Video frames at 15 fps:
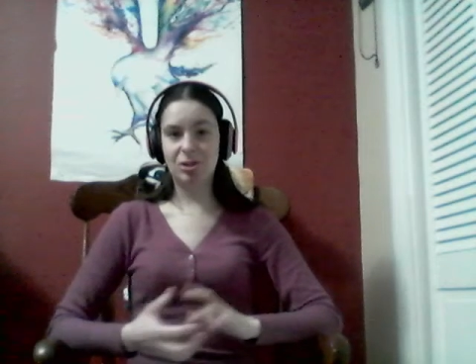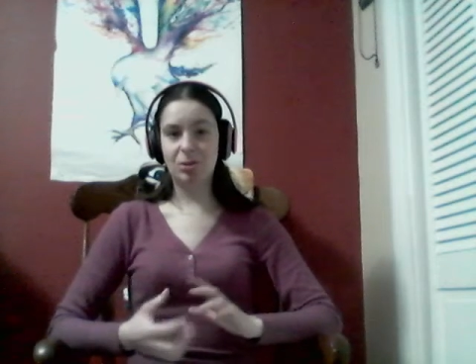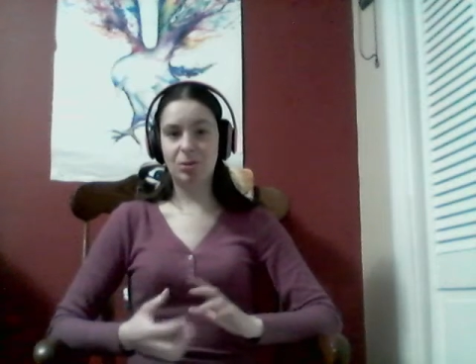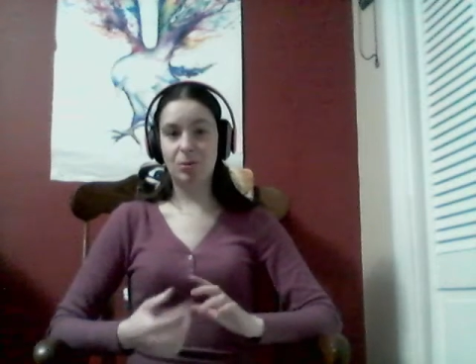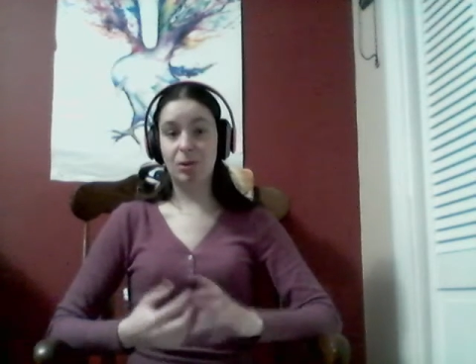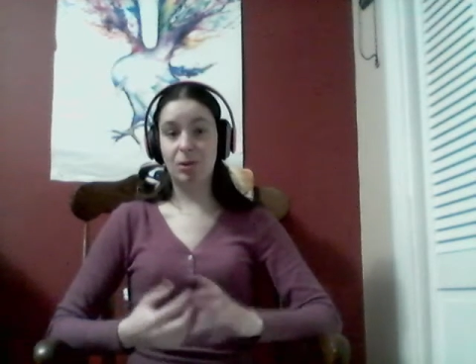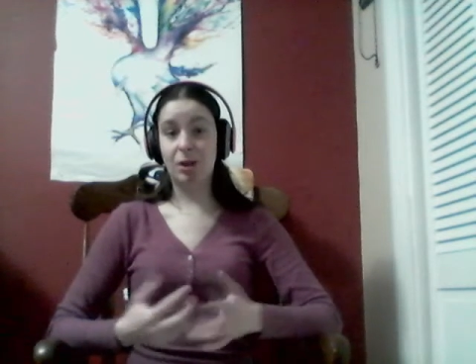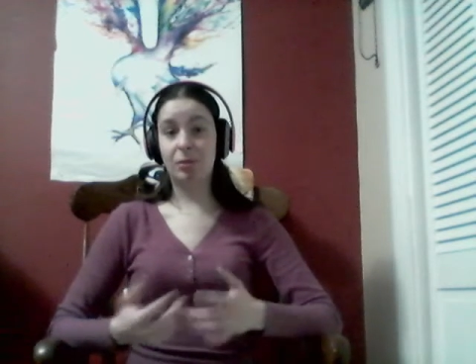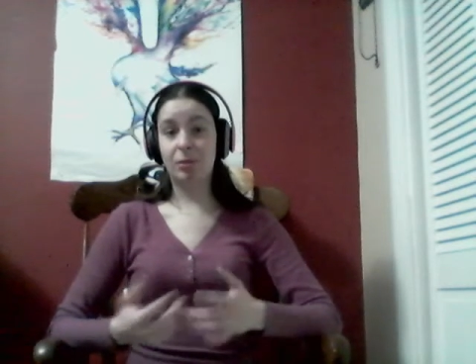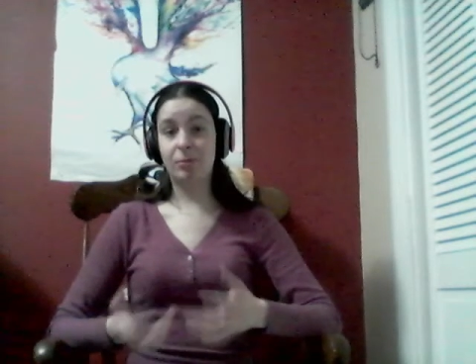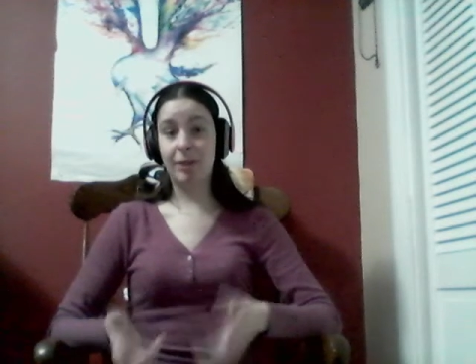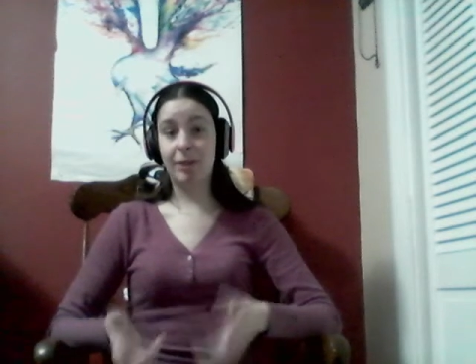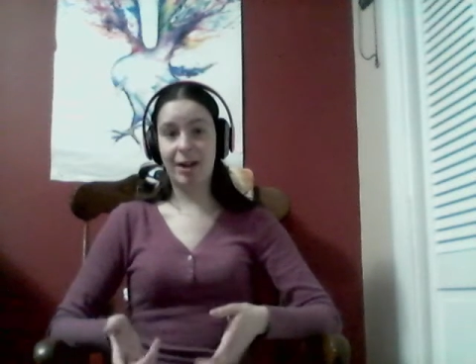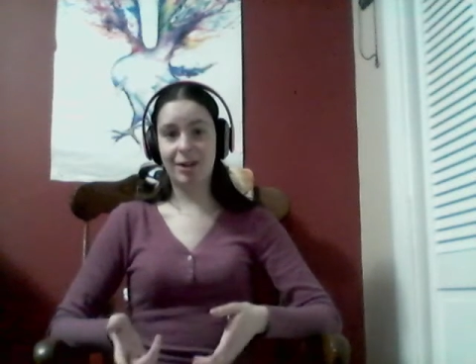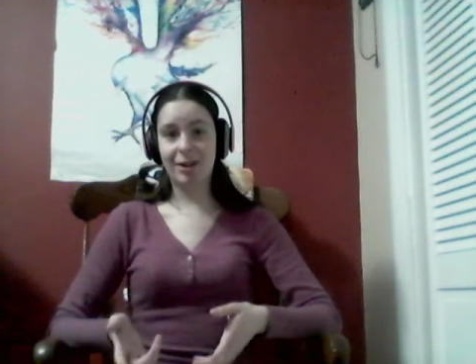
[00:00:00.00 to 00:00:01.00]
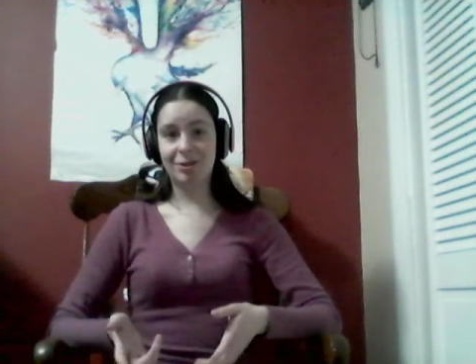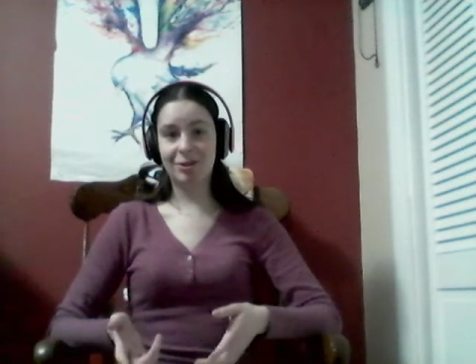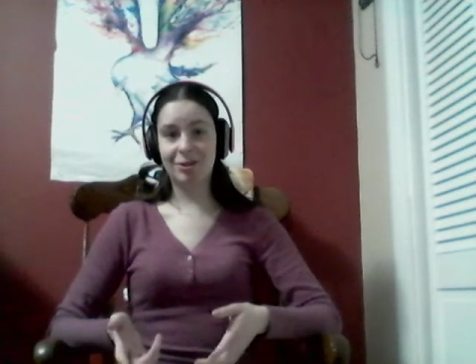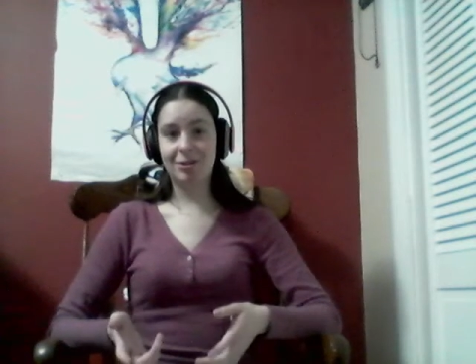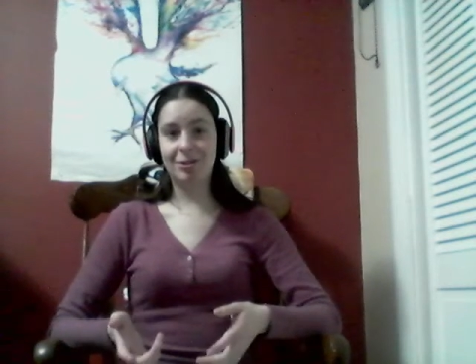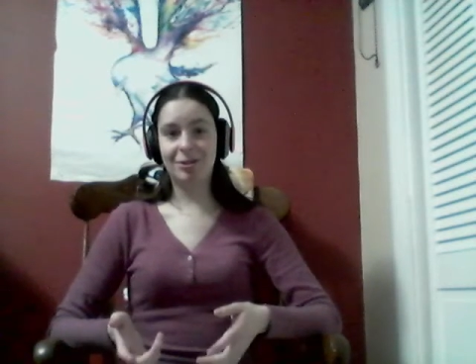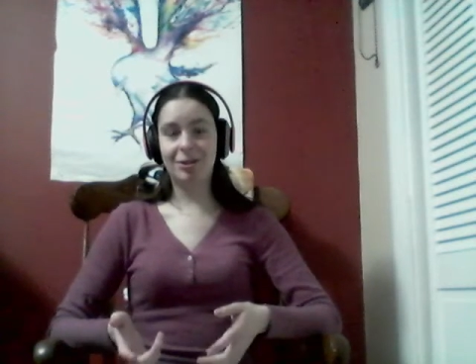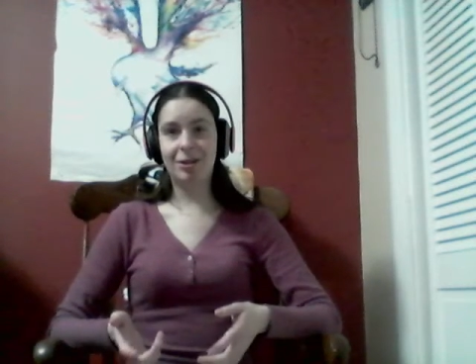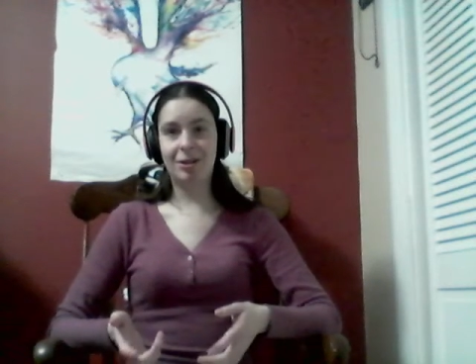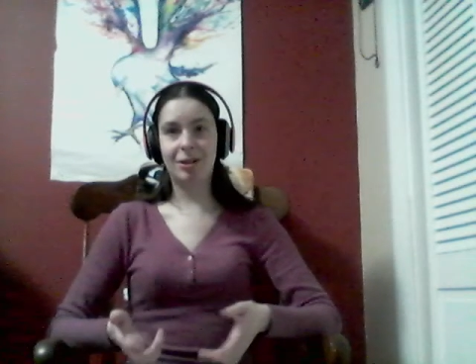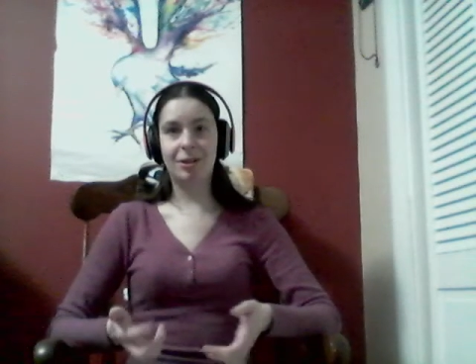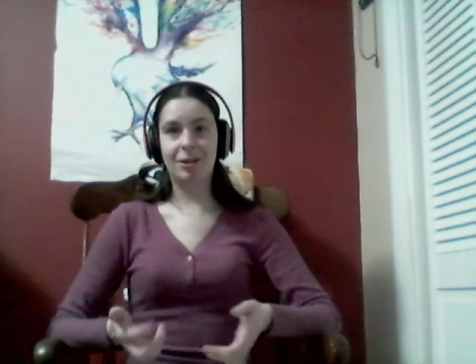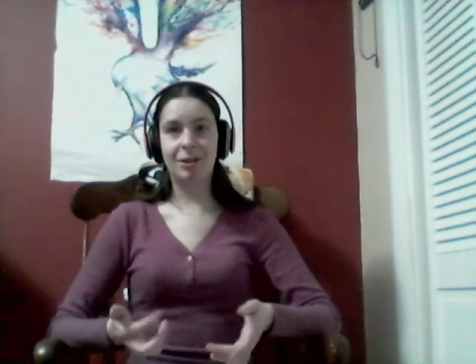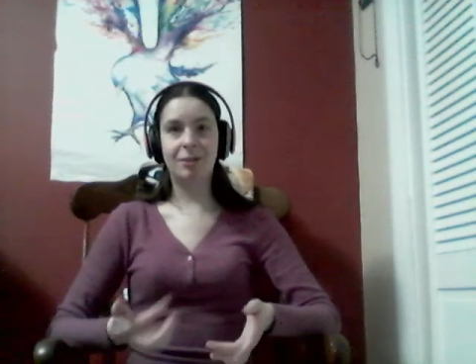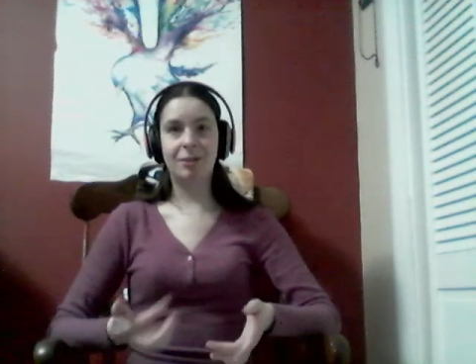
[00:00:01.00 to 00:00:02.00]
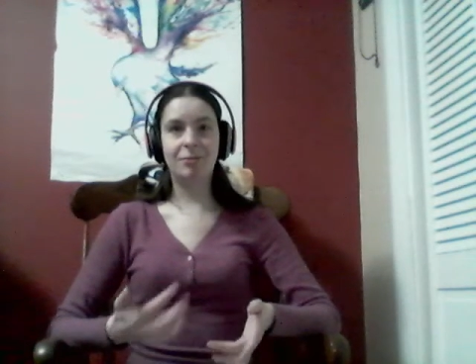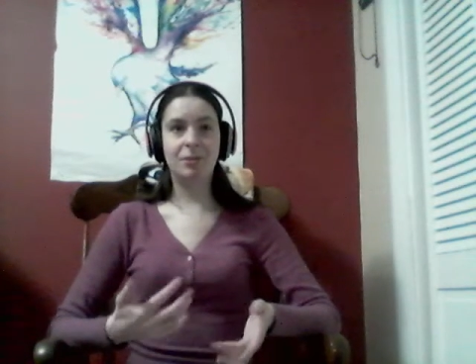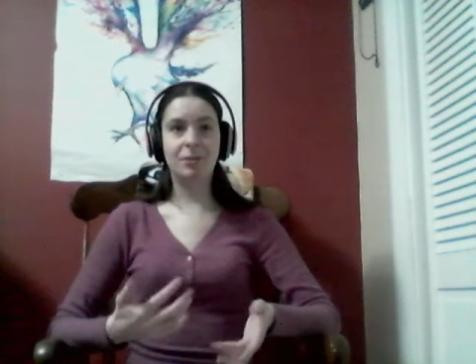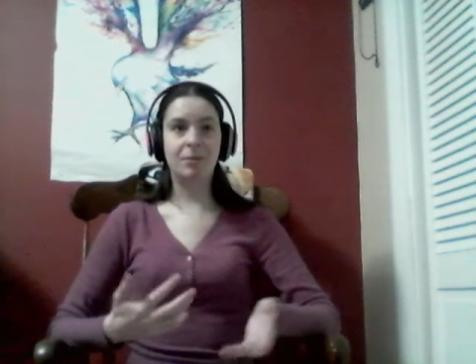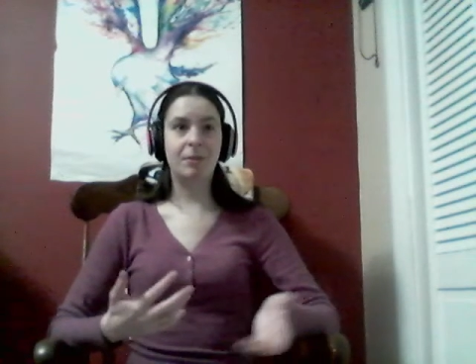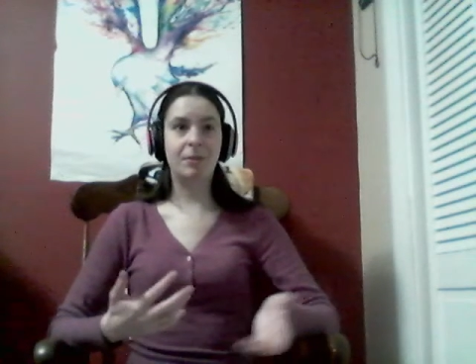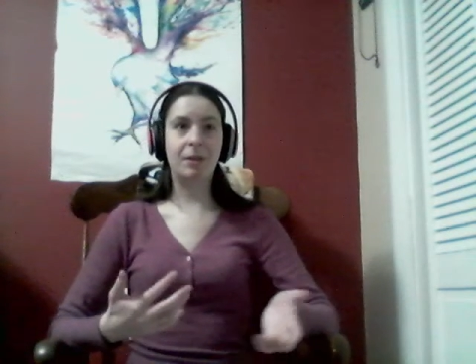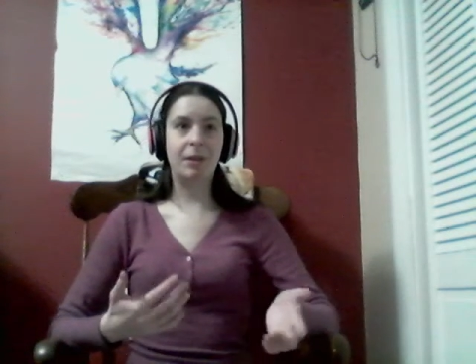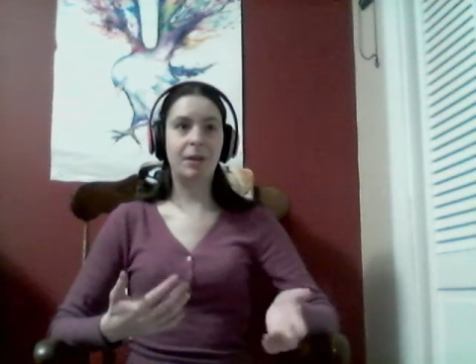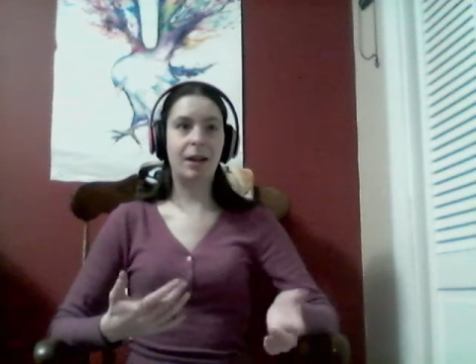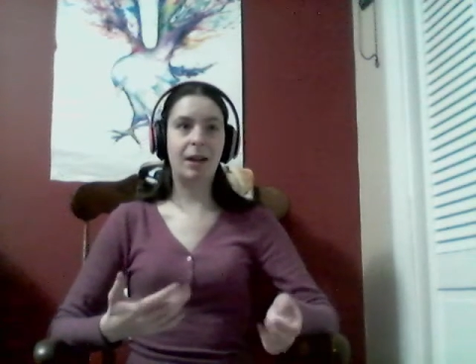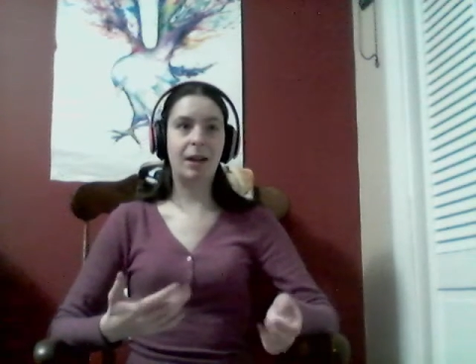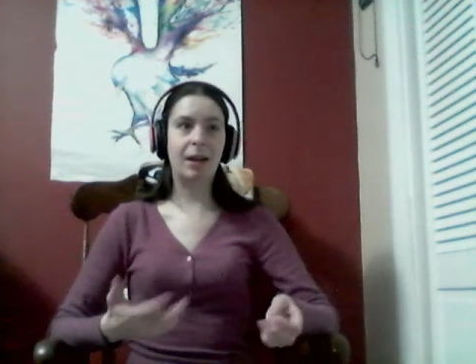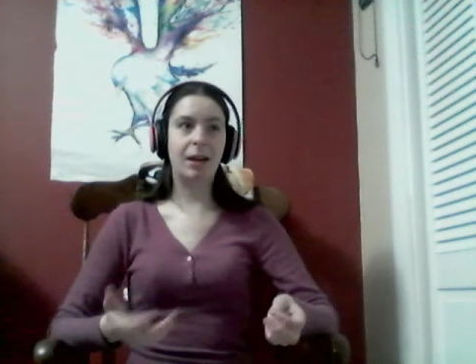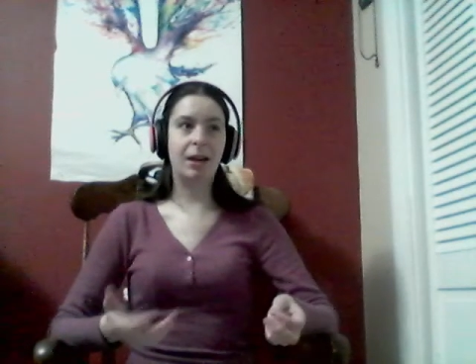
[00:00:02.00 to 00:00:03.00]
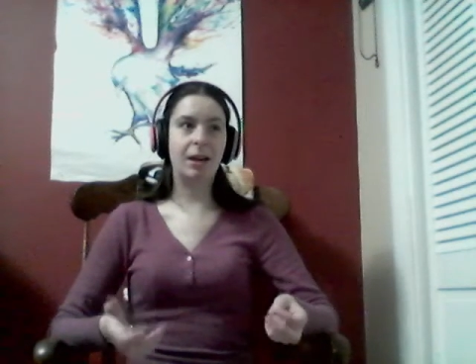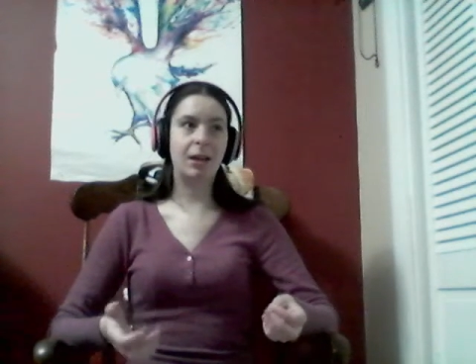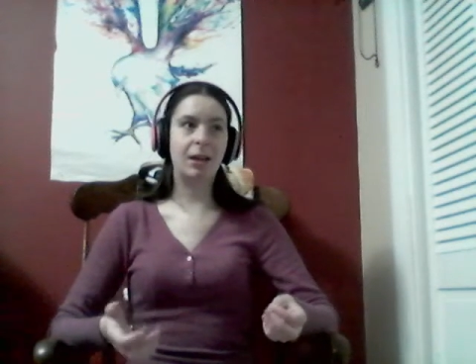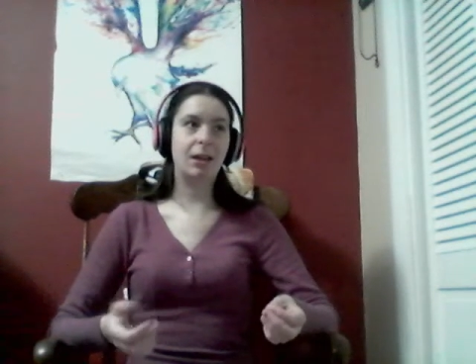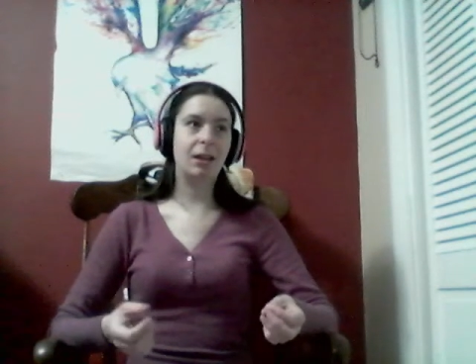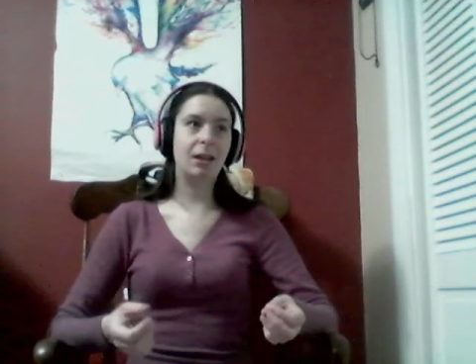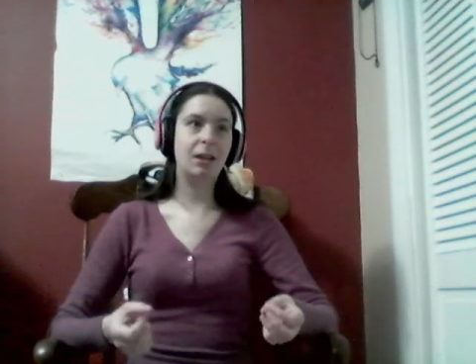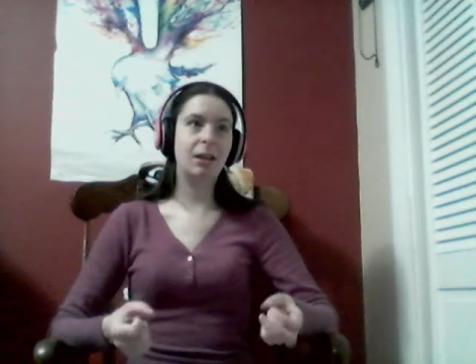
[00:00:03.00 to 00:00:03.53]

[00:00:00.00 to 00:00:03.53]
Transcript: to another reactor doing a